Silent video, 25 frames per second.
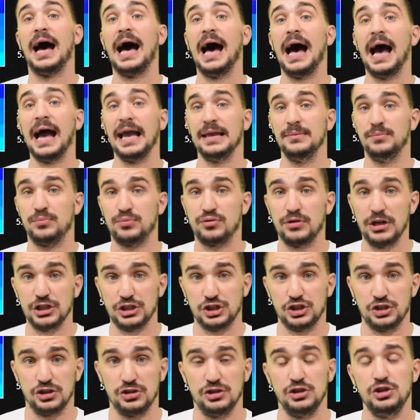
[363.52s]
high
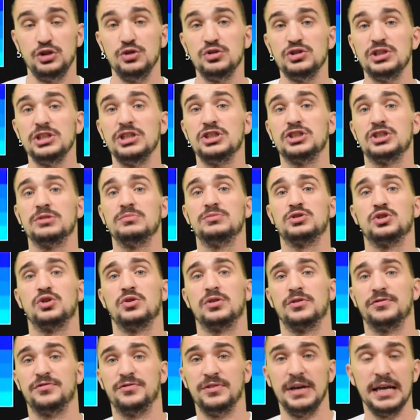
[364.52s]
pressure using some
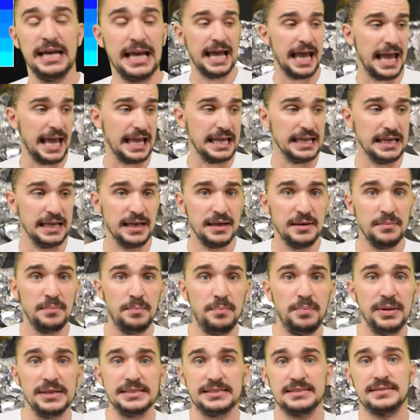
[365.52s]
sort of a
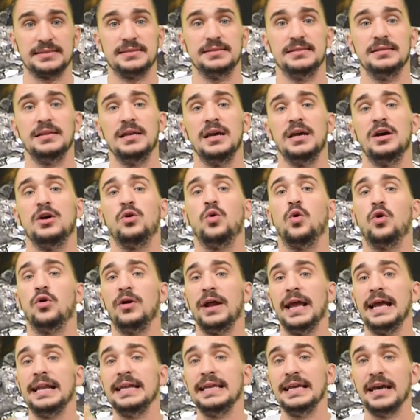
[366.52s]
piston or
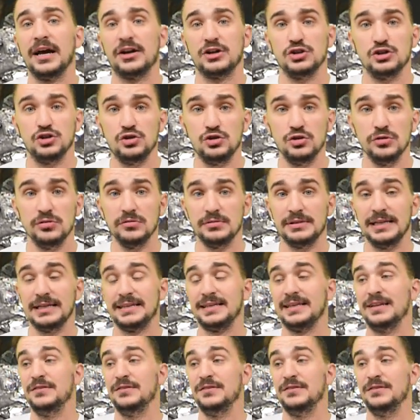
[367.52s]
any other tool that